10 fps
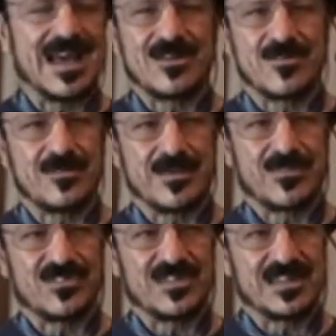I don't
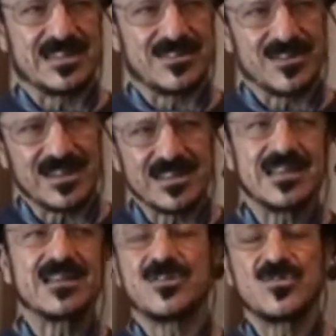remember seeing it, or
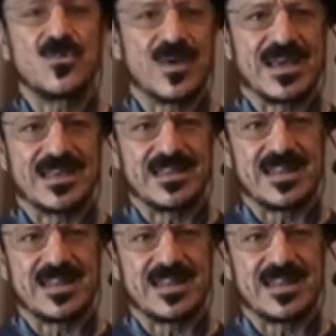in a new way.